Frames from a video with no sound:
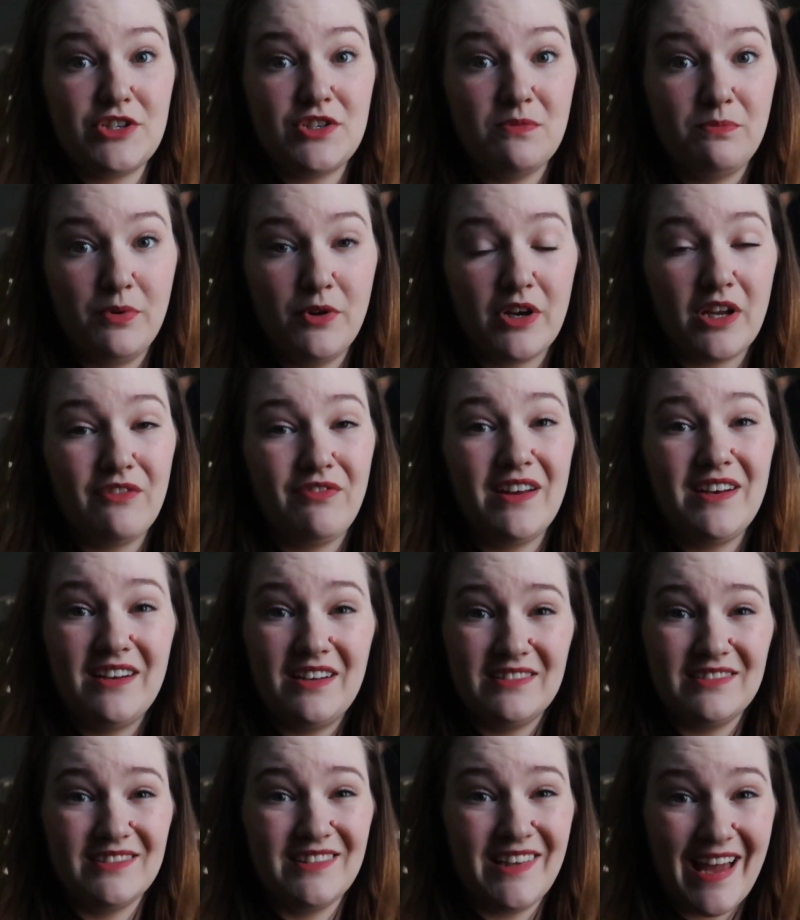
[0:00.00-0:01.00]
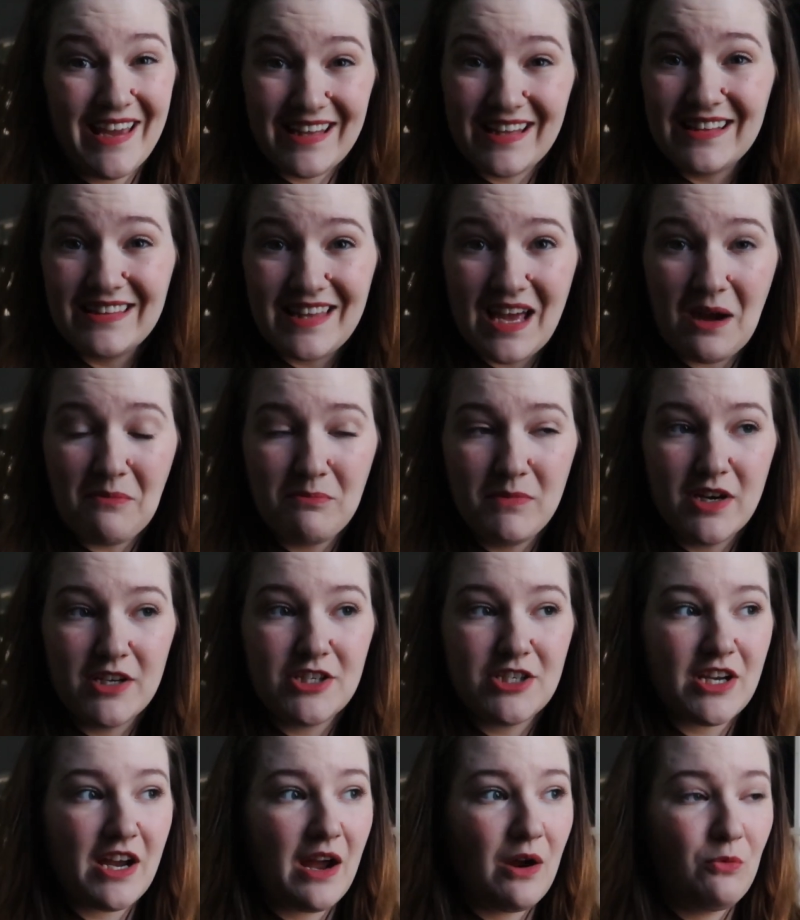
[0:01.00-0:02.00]
a book. If I didn't like it that
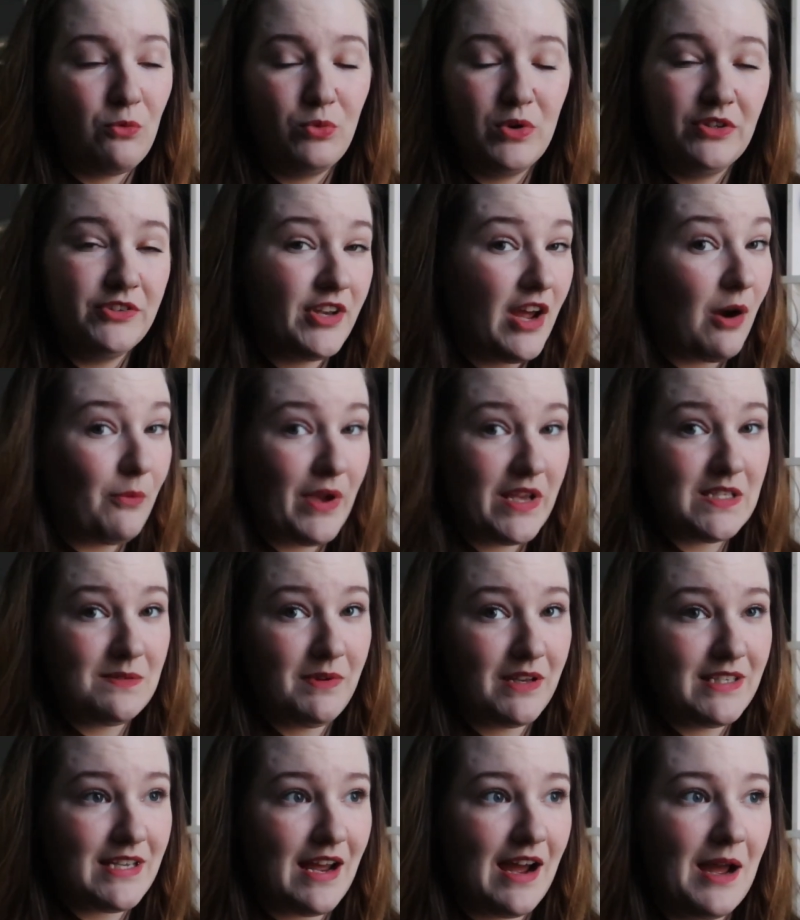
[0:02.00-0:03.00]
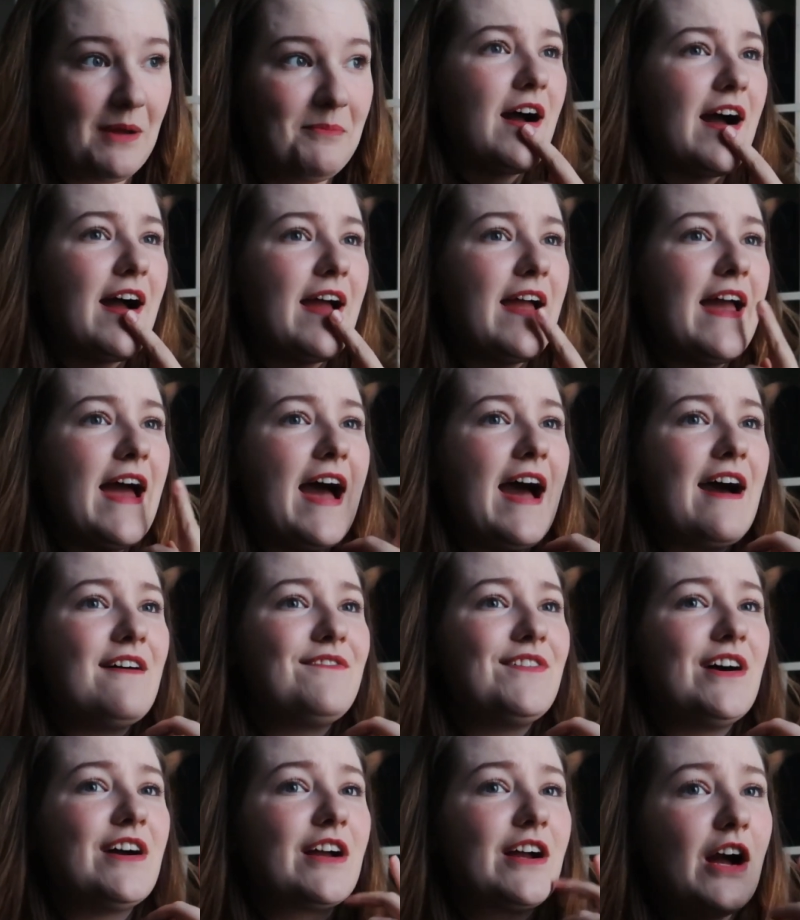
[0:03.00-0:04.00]
much, I will not waste my time. I
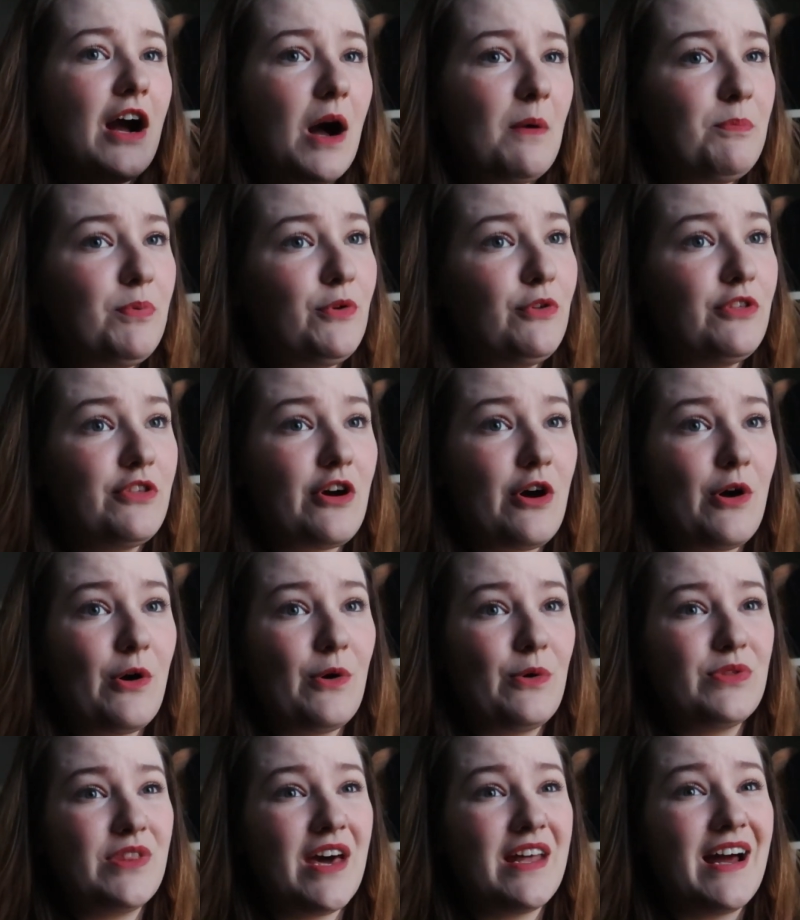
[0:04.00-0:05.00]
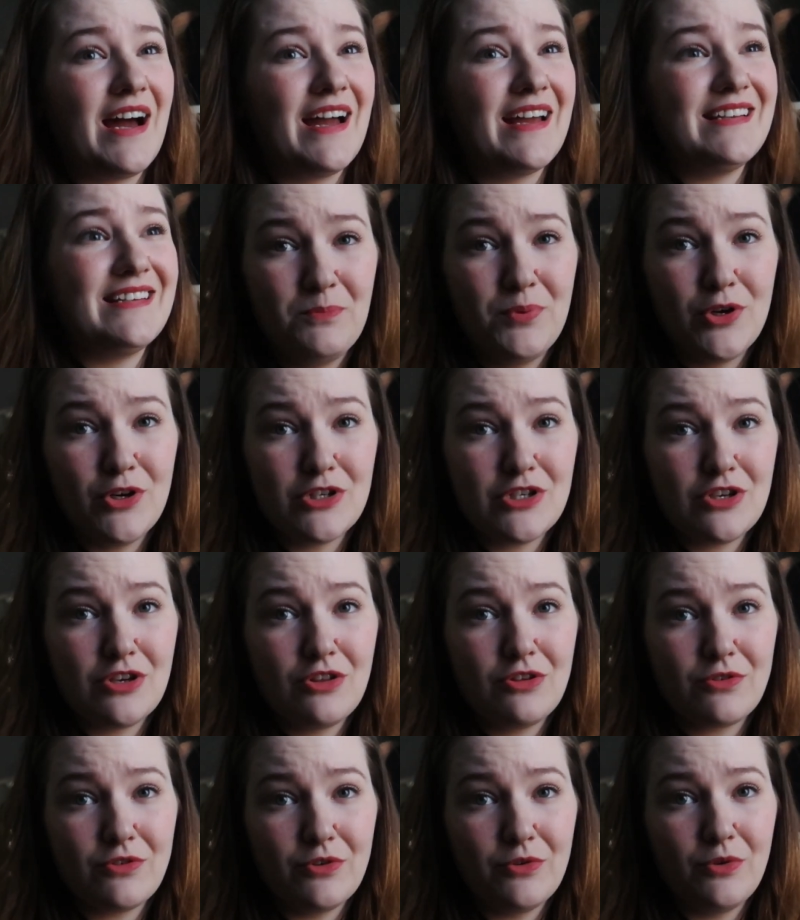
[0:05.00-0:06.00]
have a couple though that I pushed
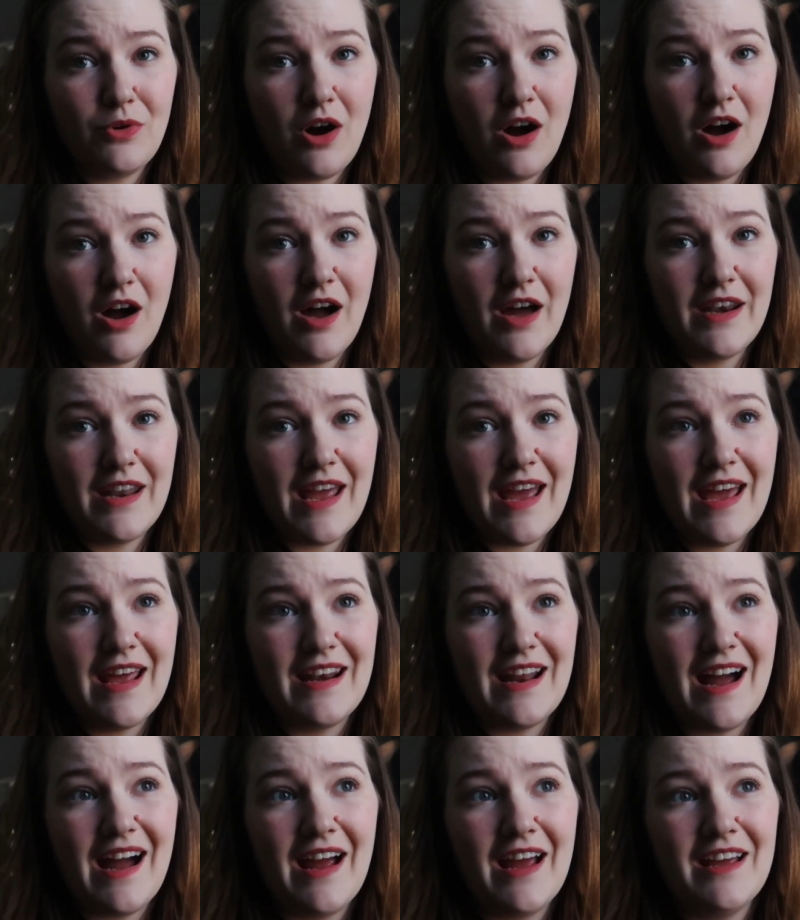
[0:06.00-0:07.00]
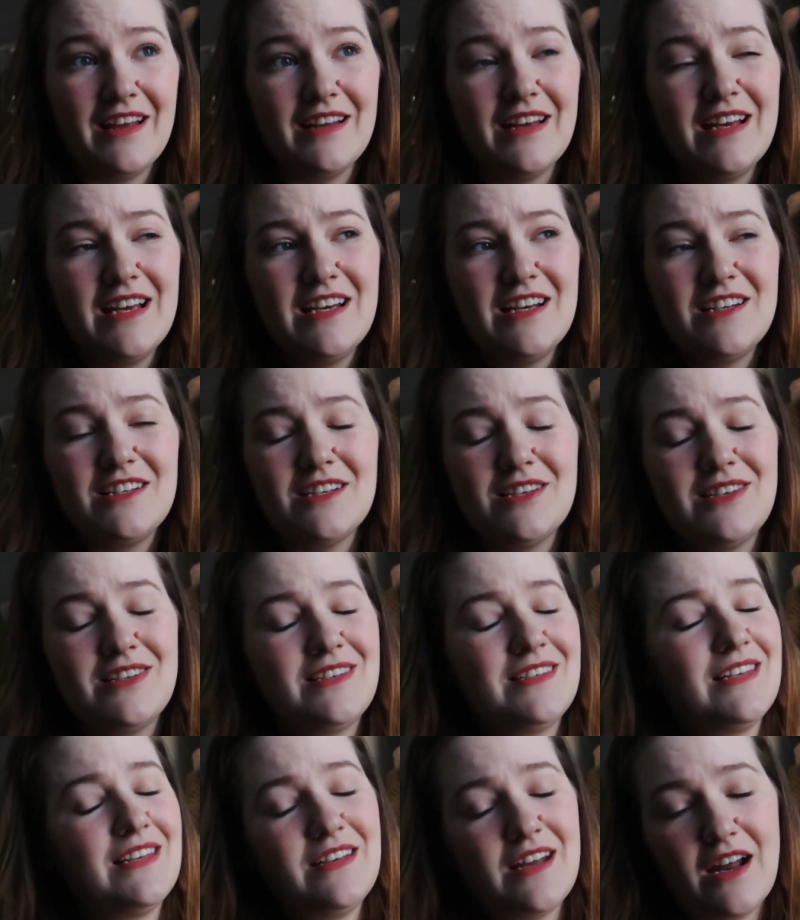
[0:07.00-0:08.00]
through on and I
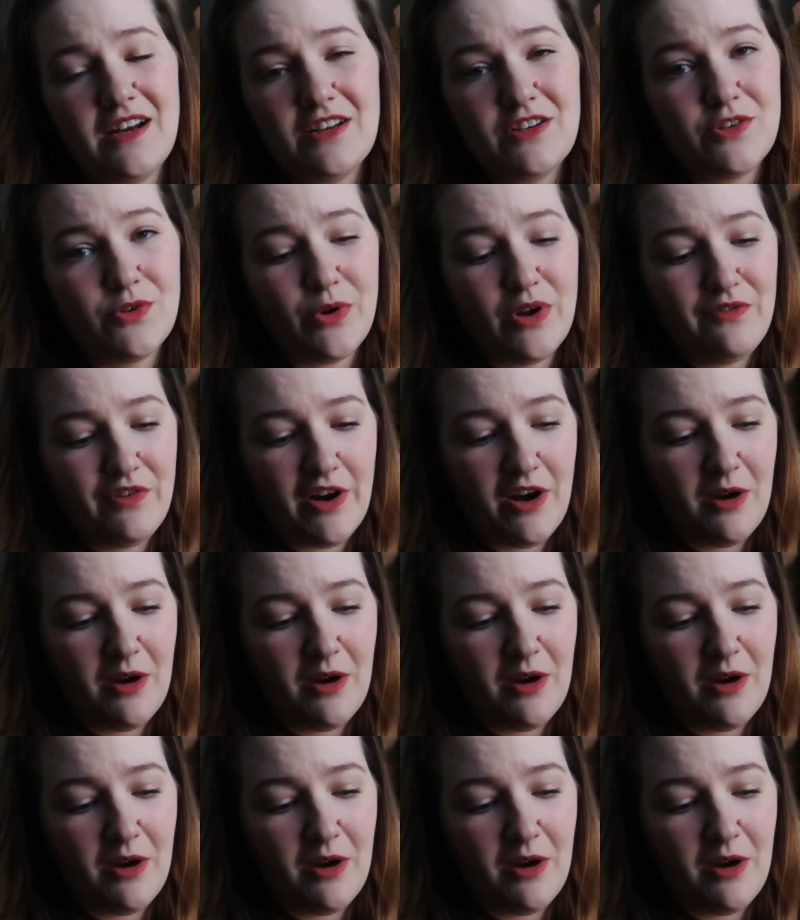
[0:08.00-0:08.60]
just did not enjoy very